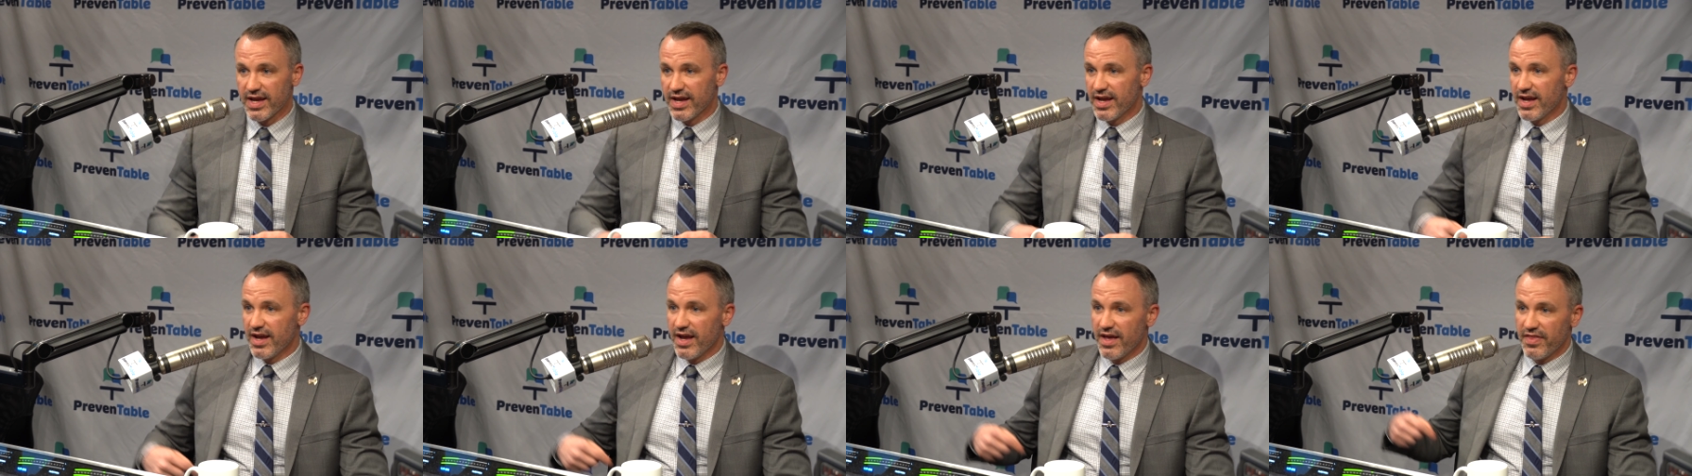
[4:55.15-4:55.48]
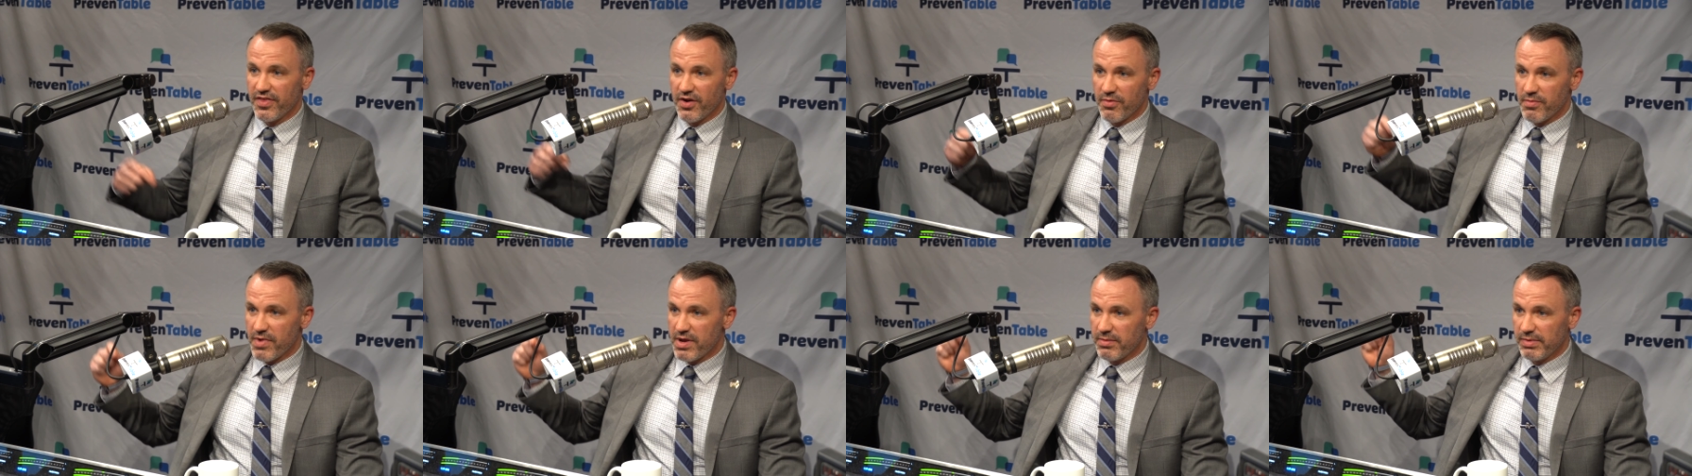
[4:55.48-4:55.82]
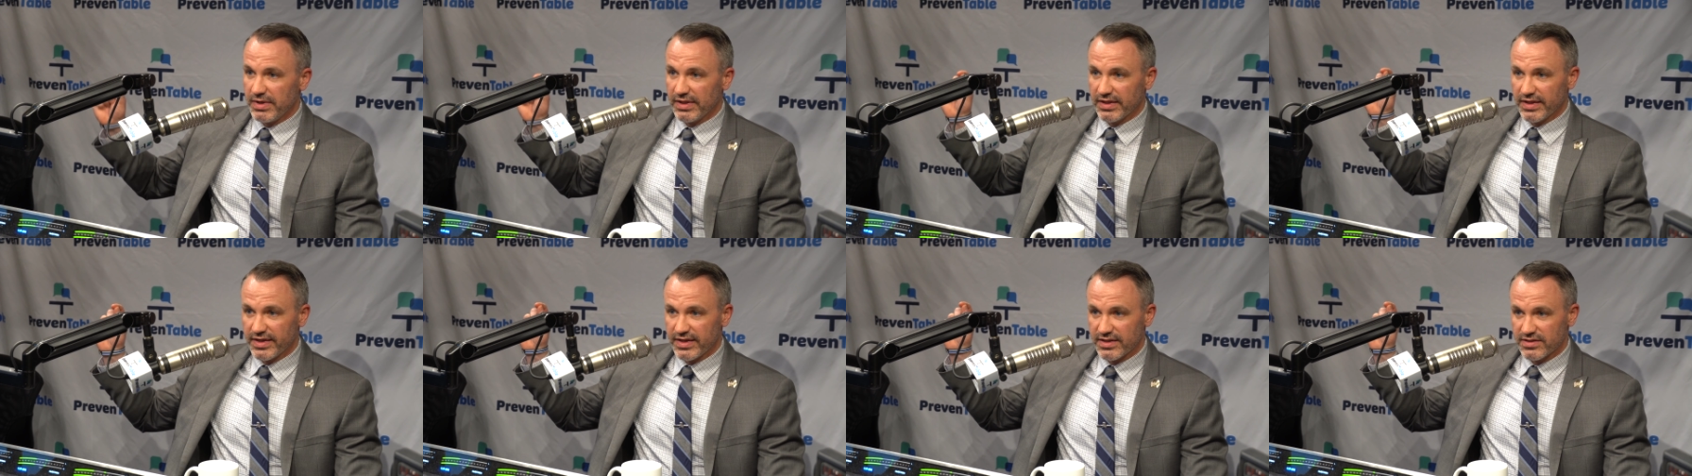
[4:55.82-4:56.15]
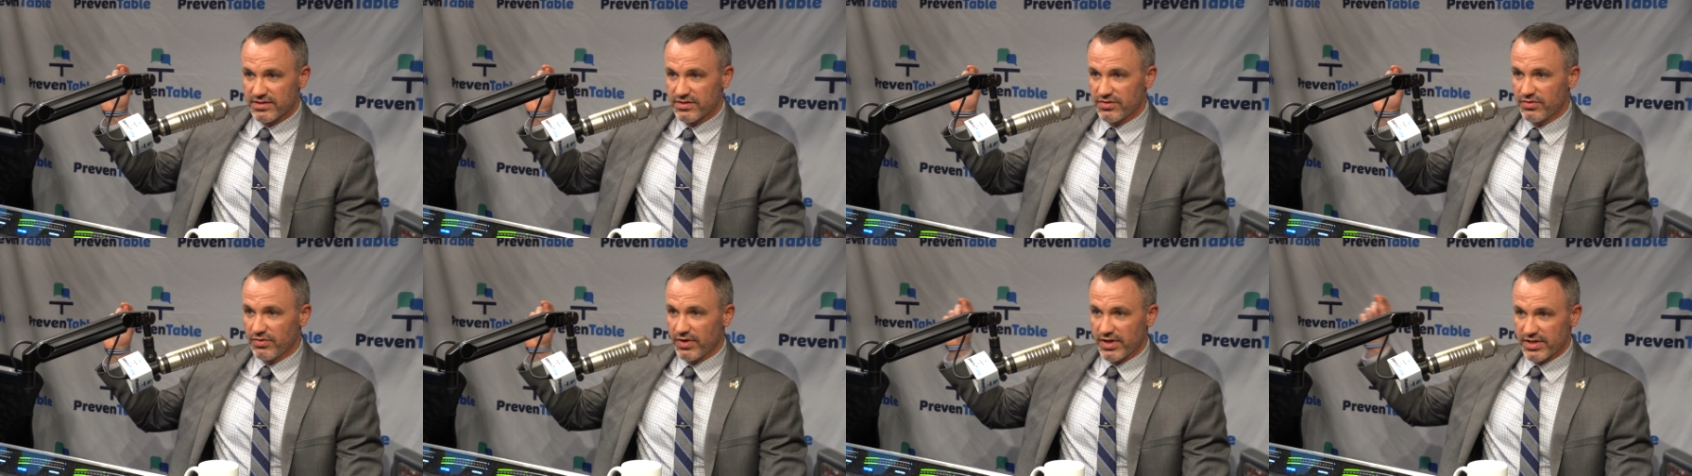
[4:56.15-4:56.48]
Mm. There may be
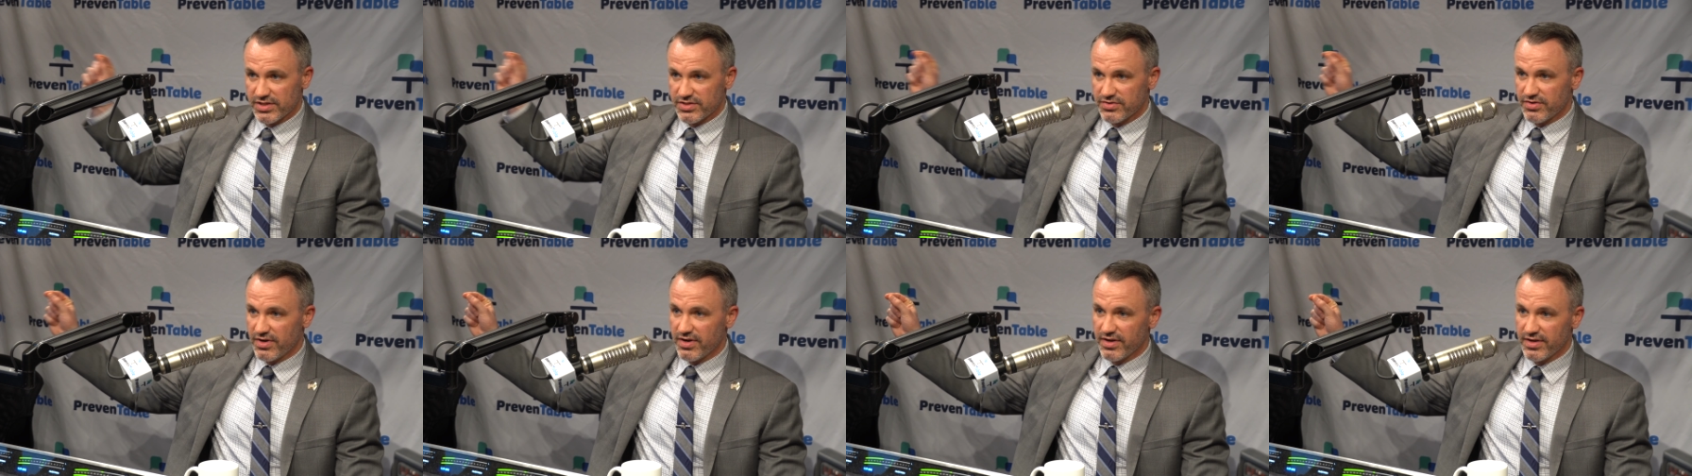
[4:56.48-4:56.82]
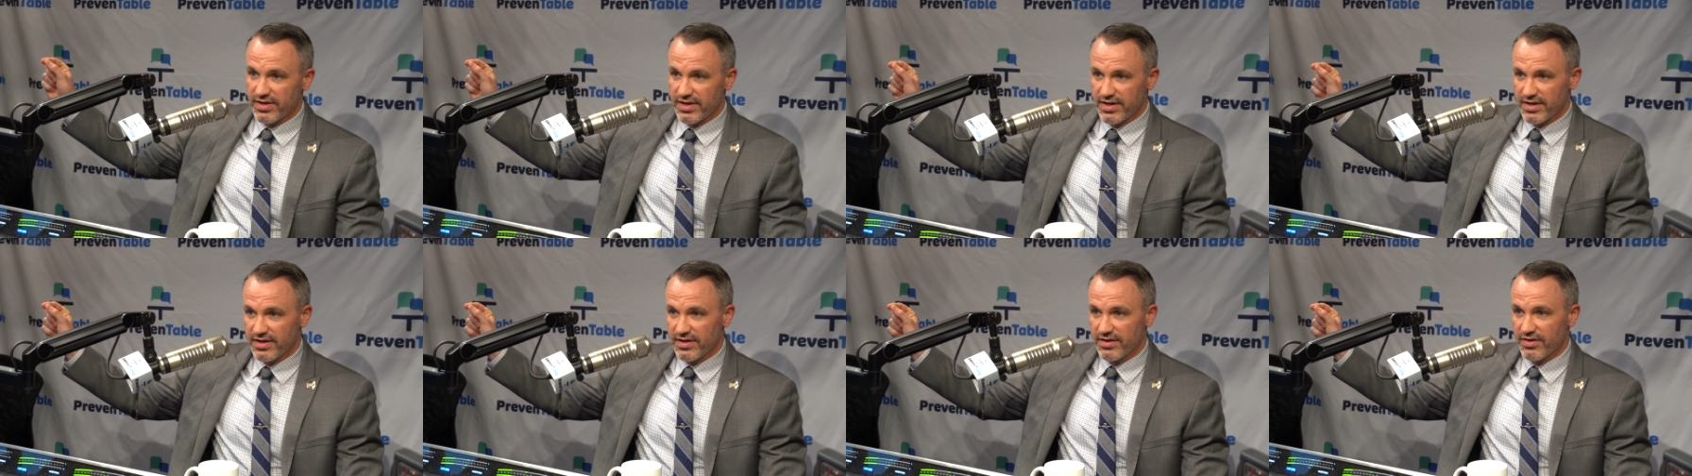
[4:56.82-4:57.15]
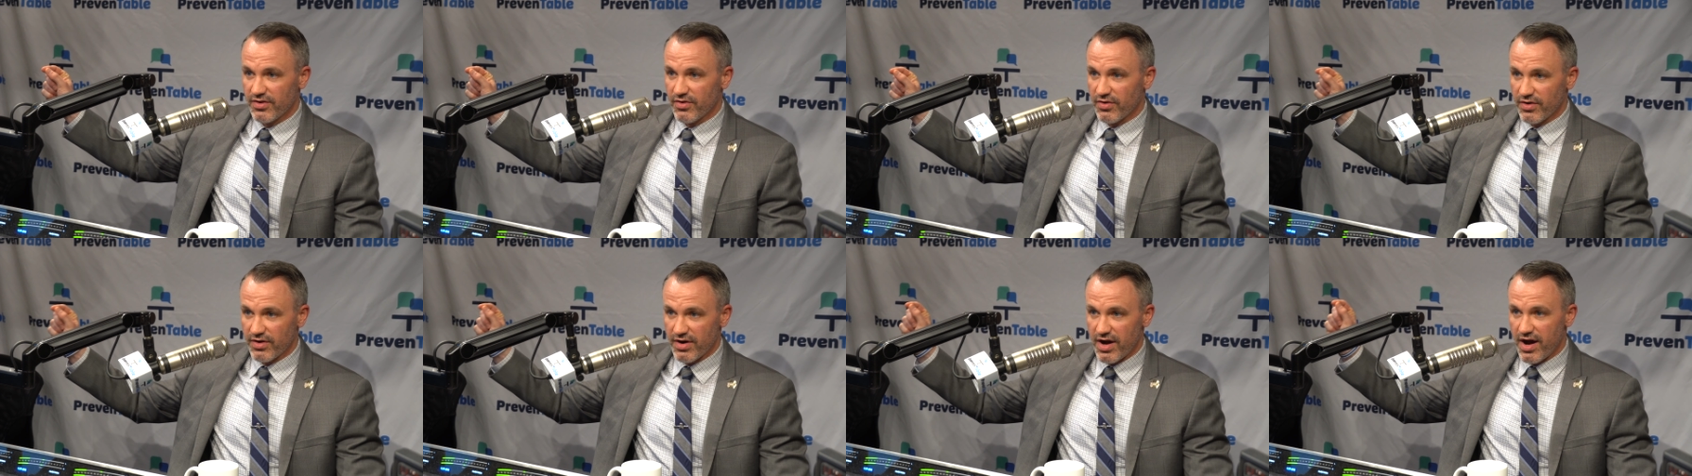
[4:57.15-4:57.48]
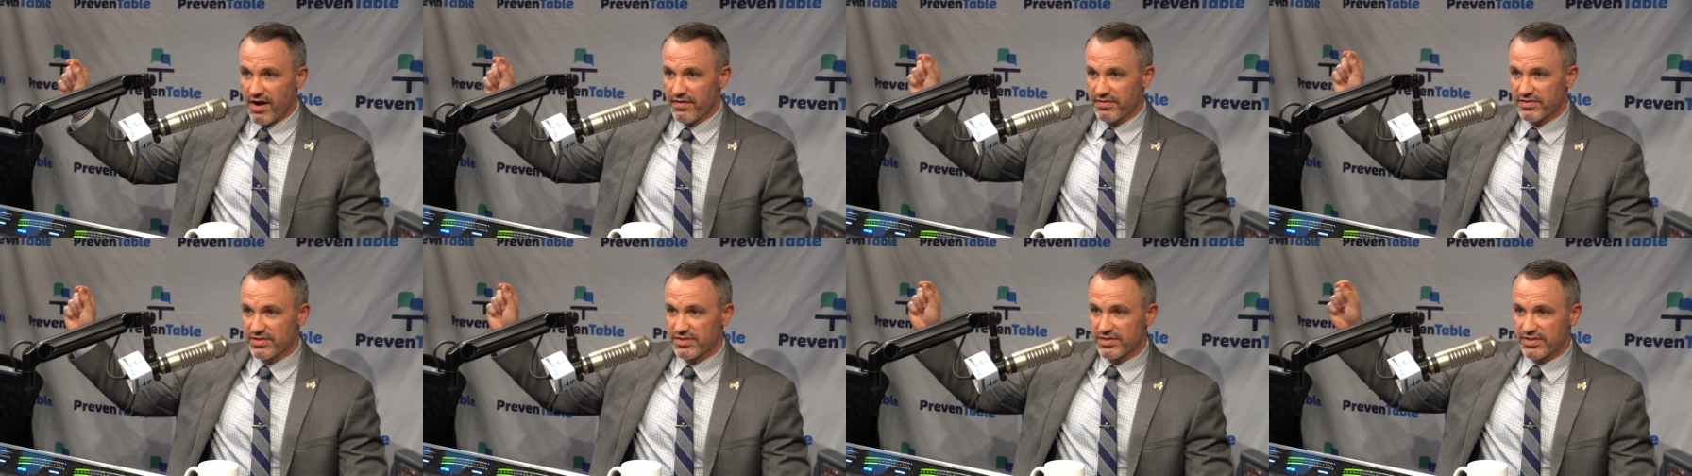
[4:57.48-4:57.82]
links to Australia or
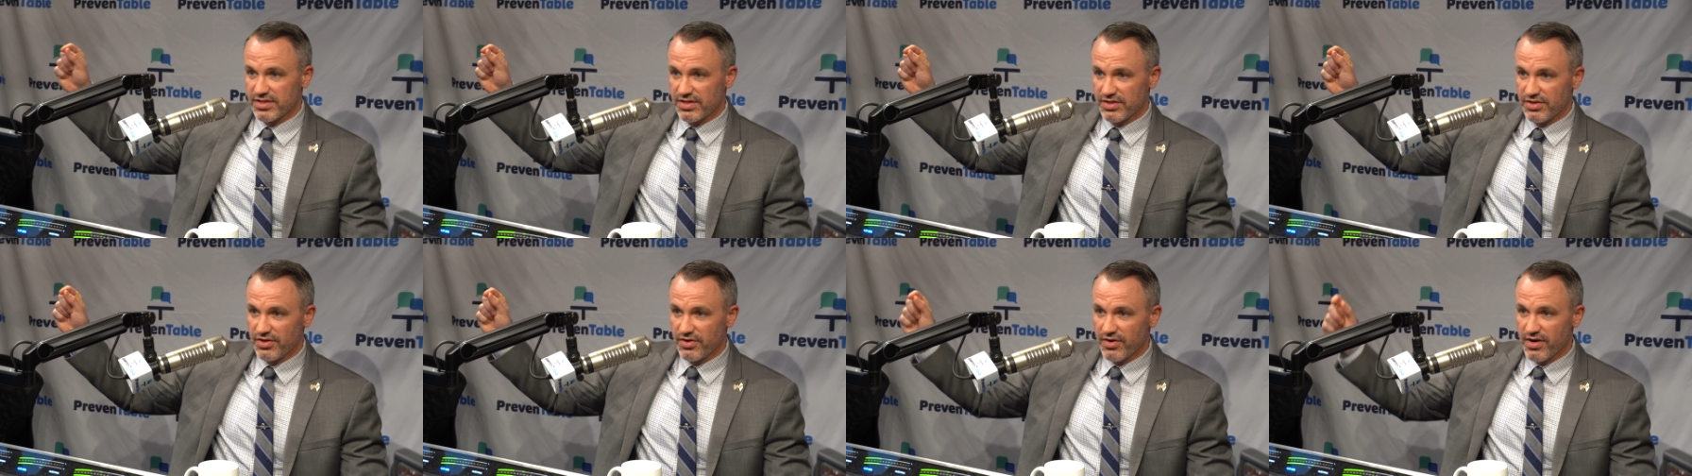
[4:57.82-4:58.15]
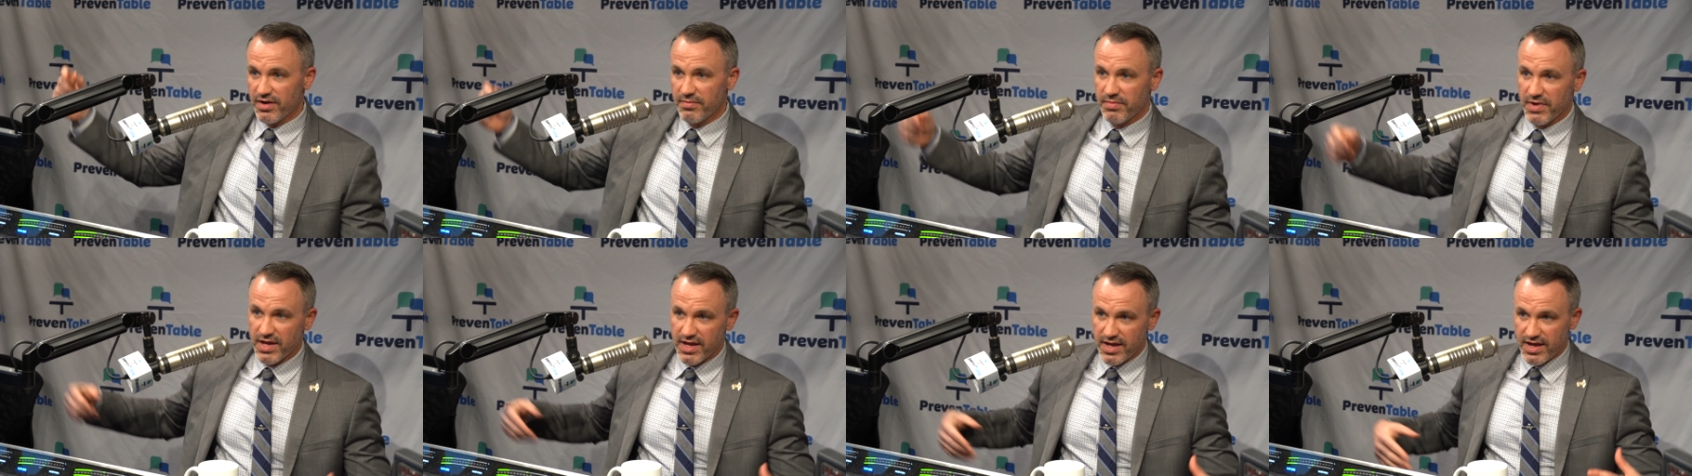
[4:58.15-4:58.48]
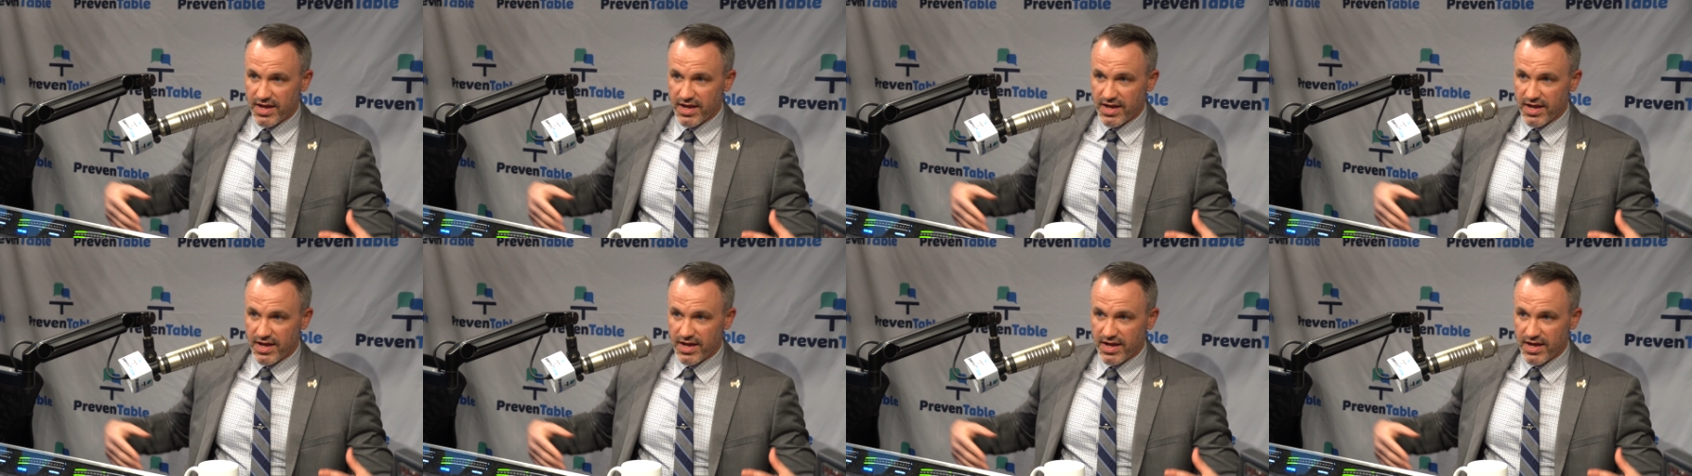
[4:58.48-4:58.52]
offices in Europe.